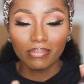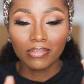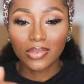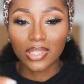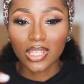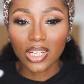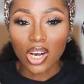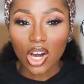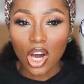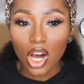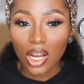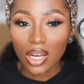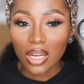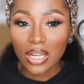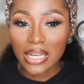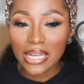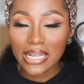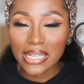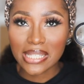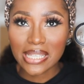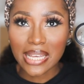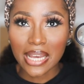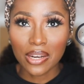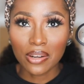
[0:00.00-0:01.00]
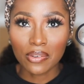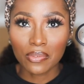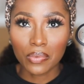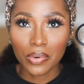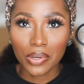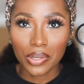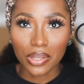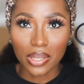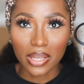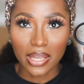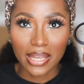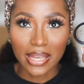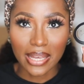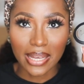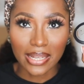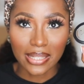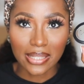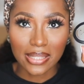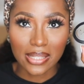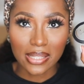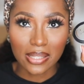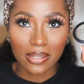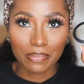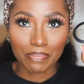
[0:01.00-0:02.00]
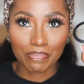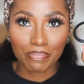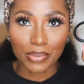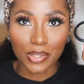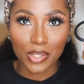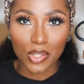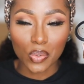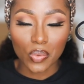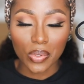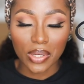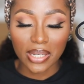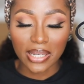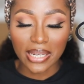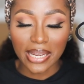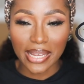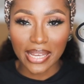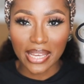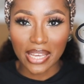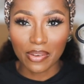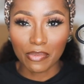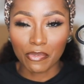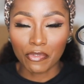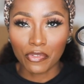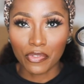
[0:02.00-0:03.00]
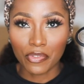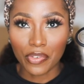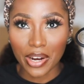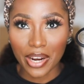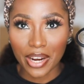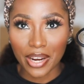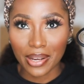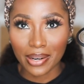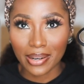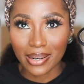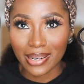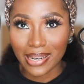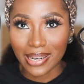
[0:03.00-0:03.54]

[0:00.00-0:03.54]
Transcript: the color is kind of what you get between like a very